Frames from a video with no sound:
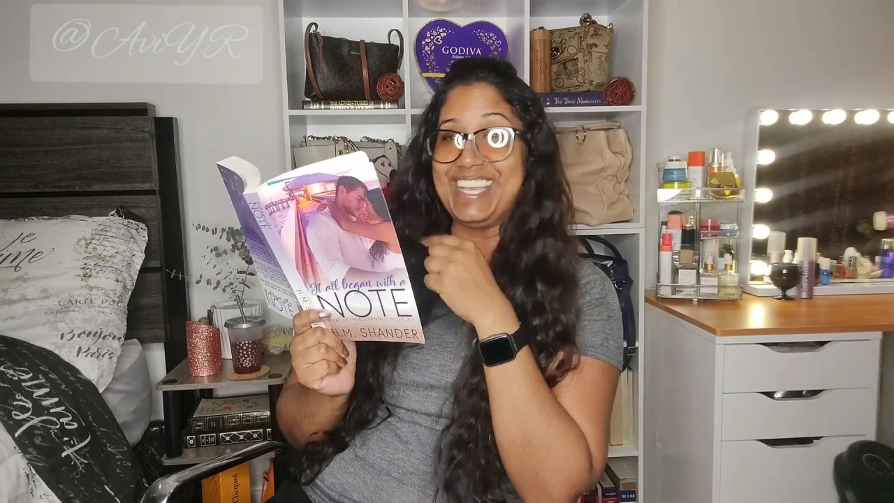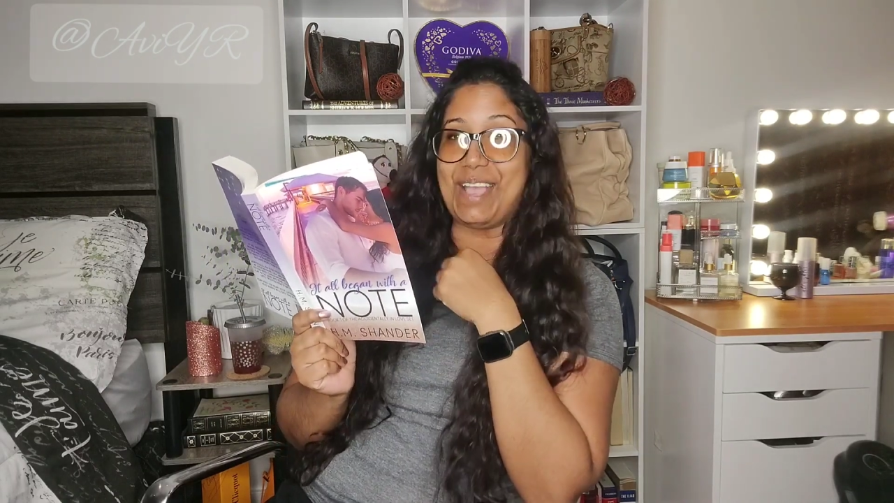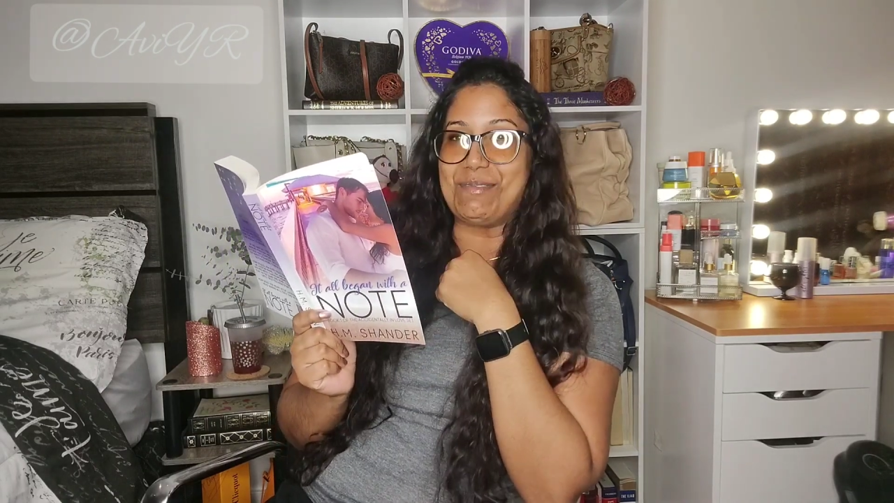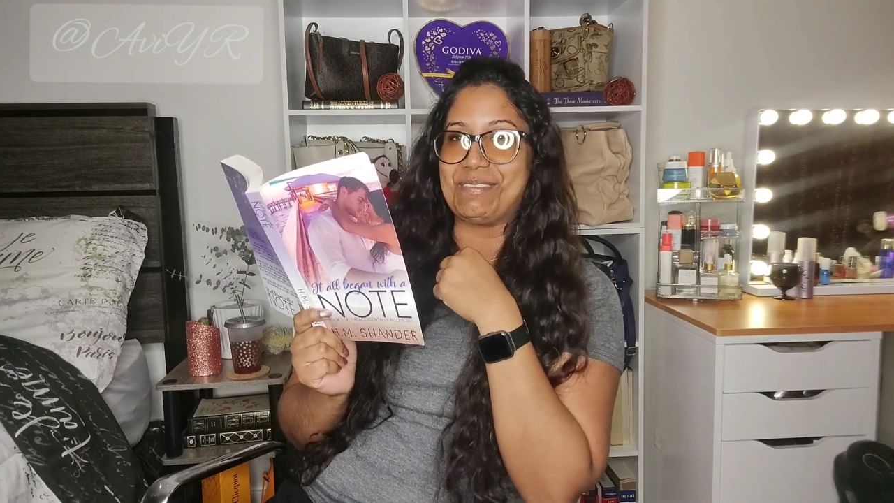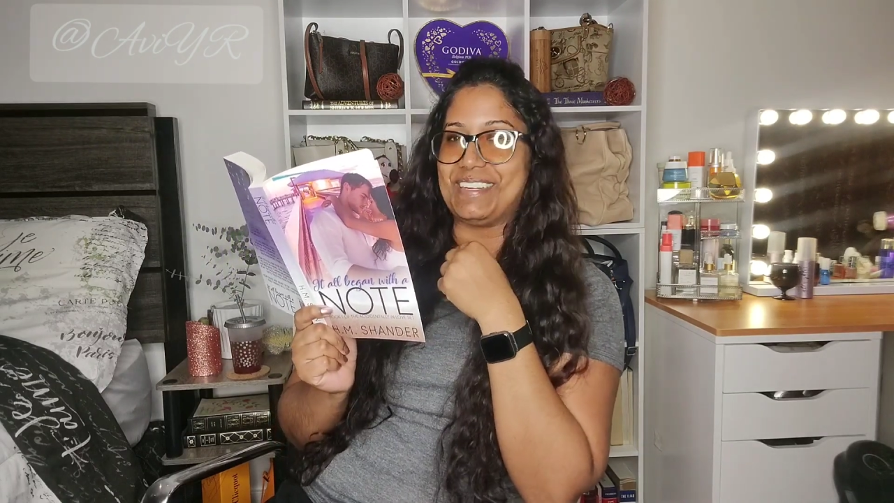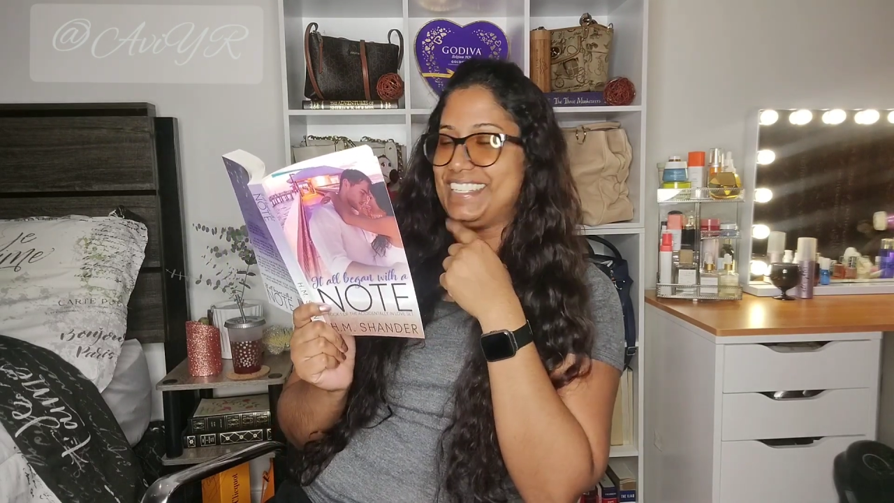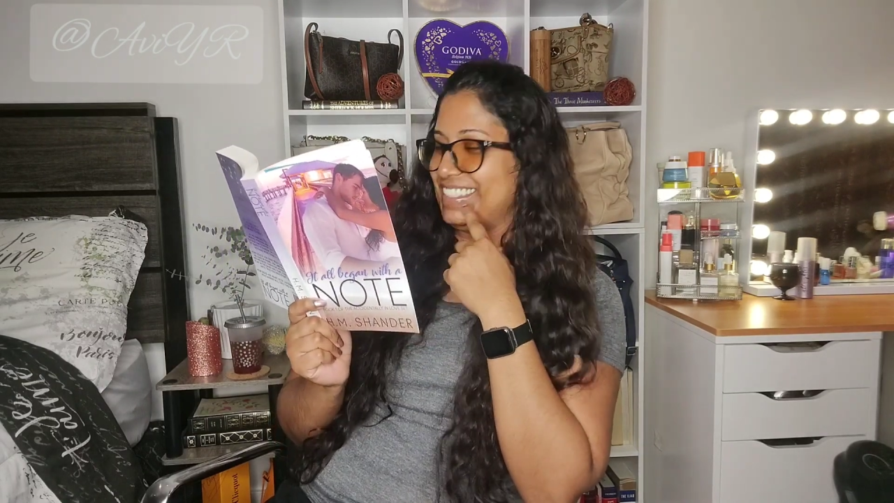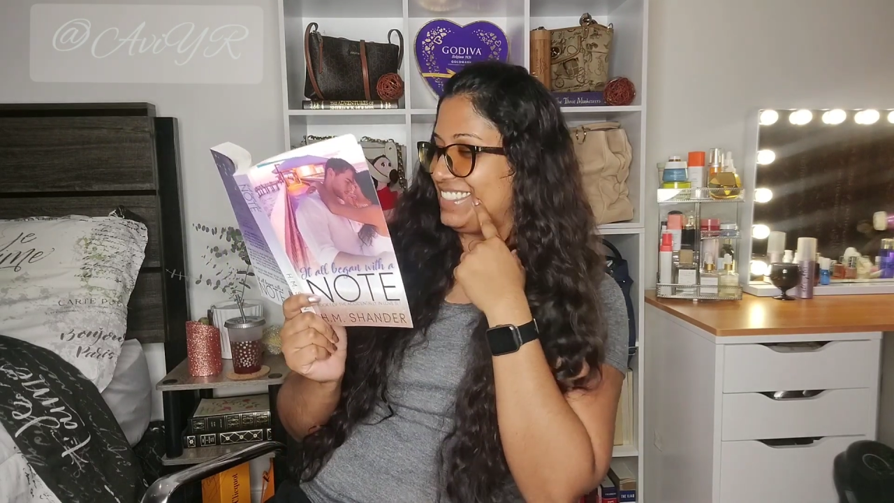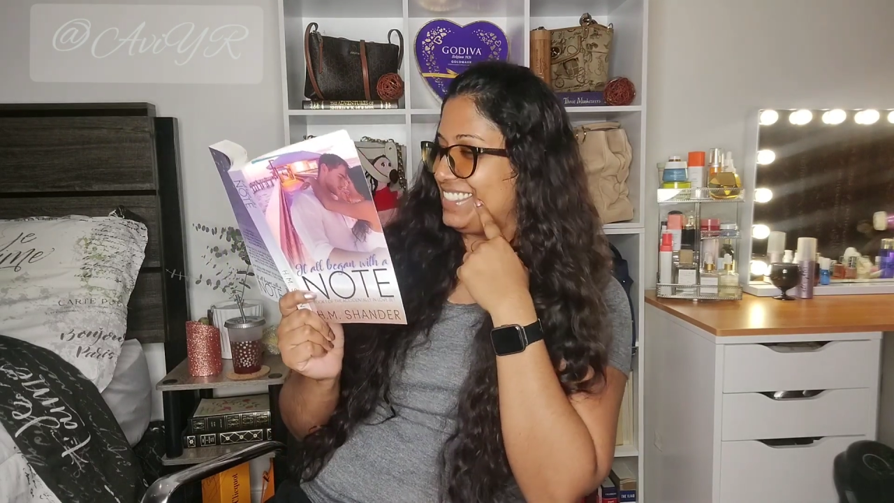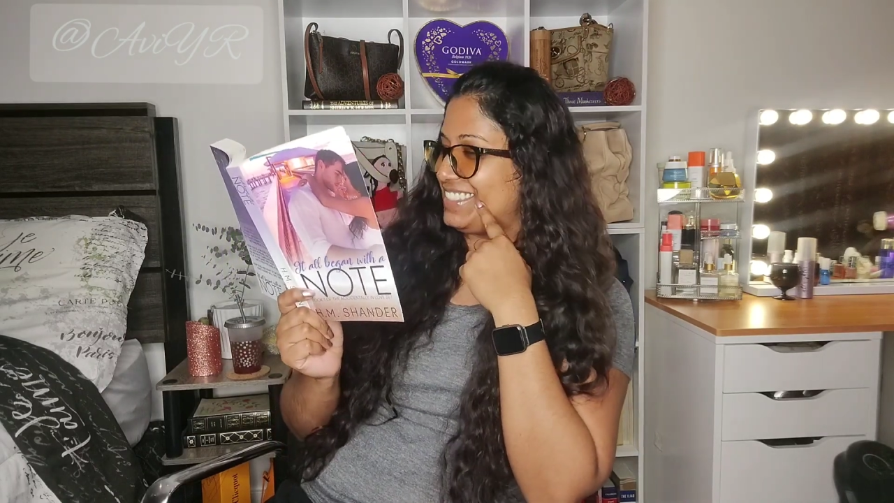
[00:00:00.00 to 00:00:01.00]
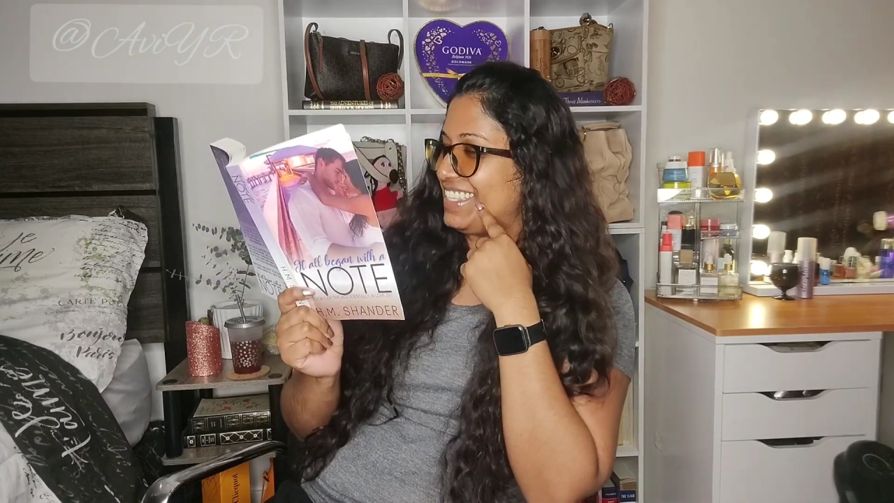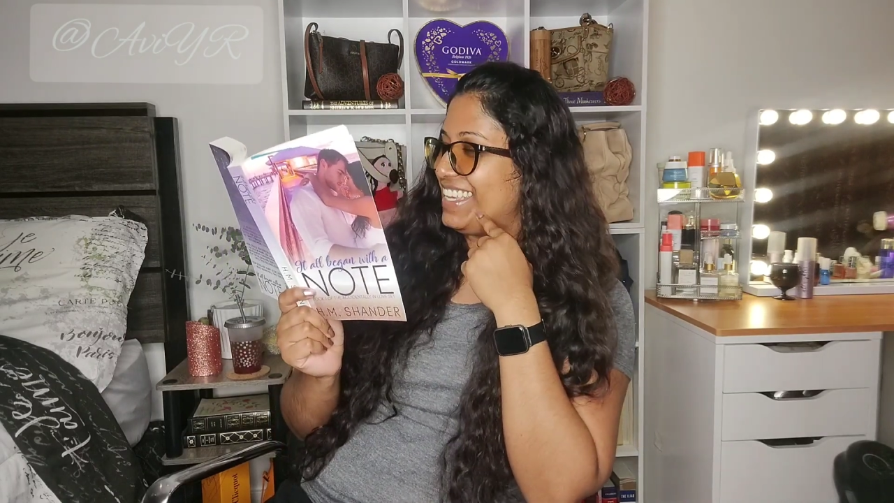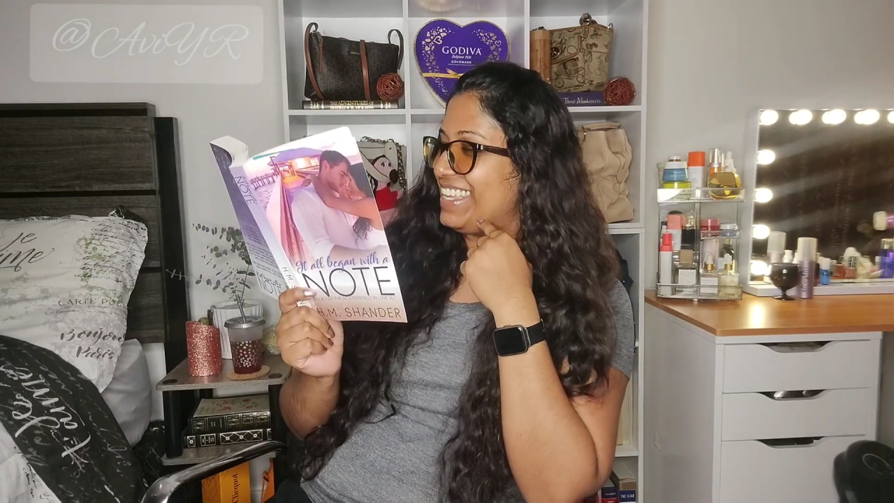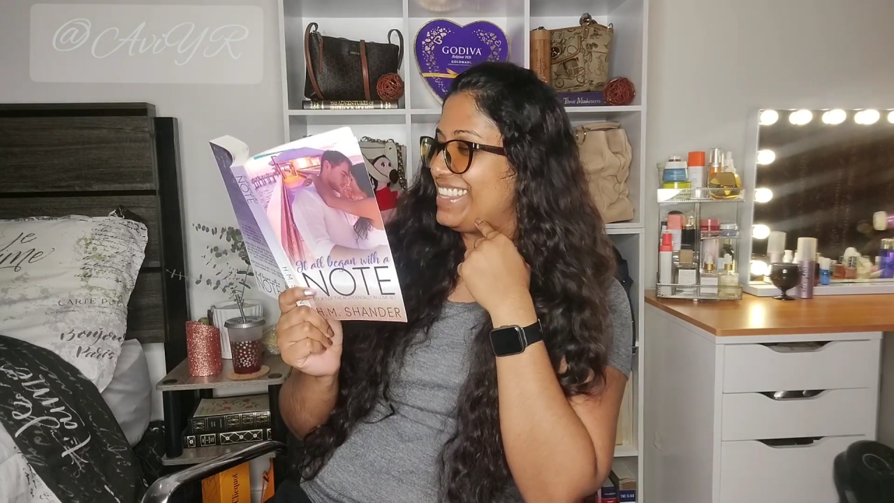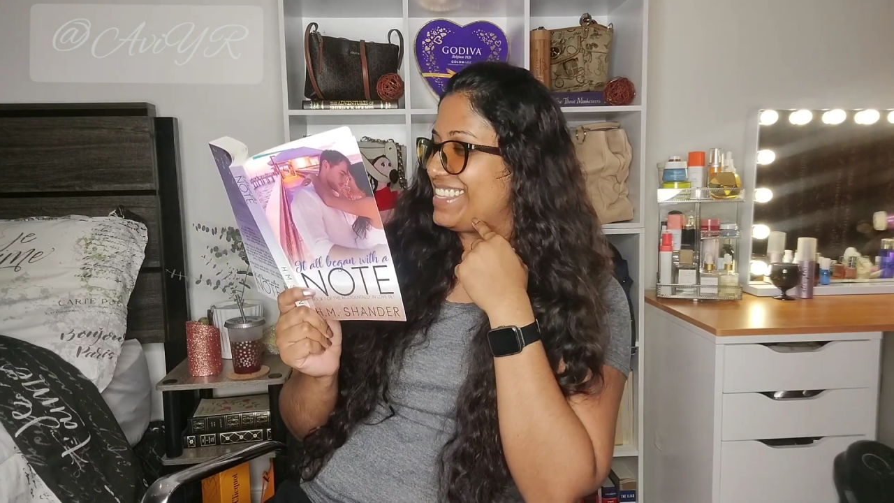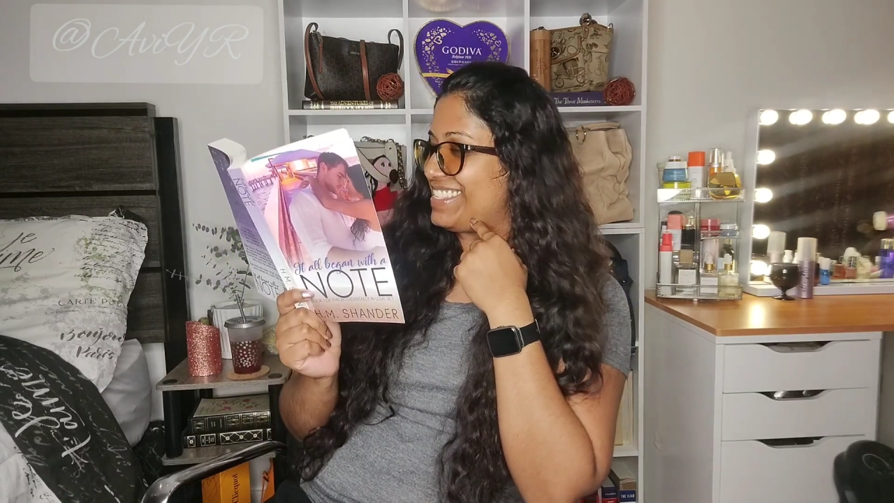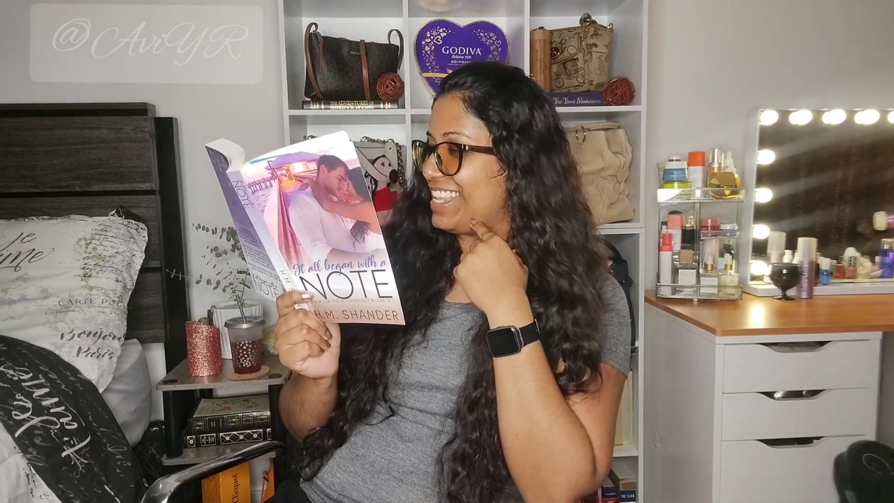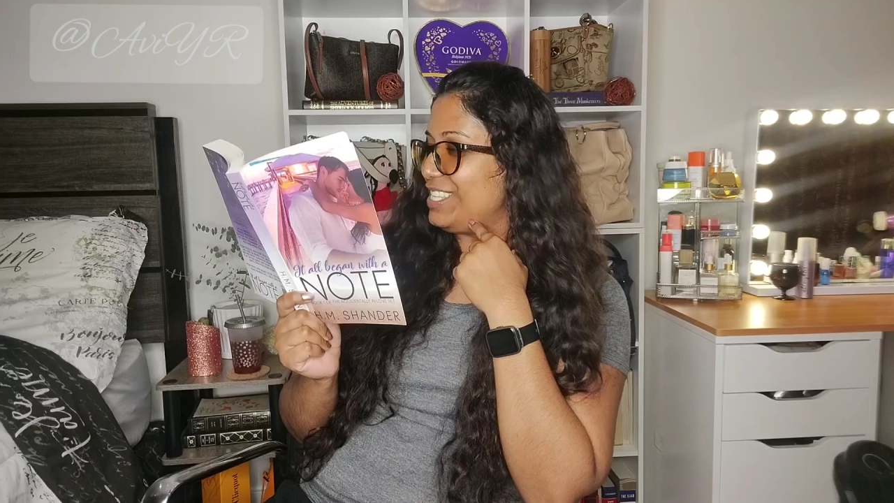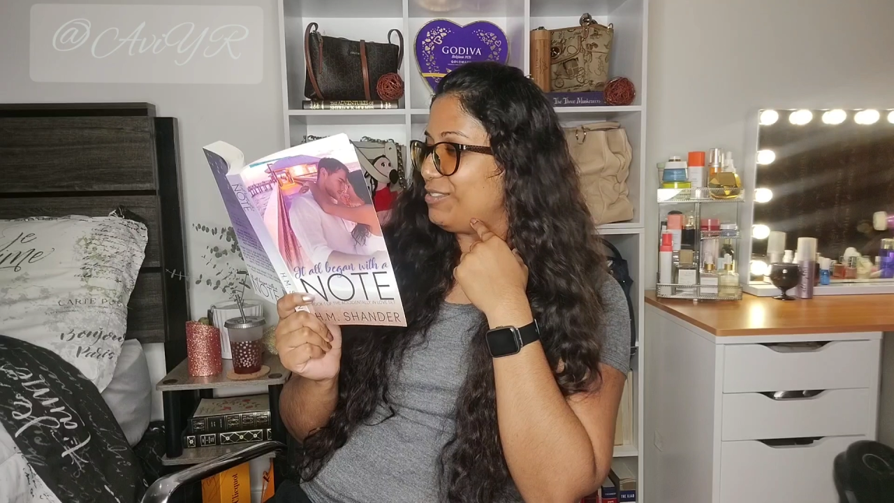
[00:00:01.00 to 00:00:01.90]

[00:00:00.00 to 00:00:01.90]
I'm already into this. The scent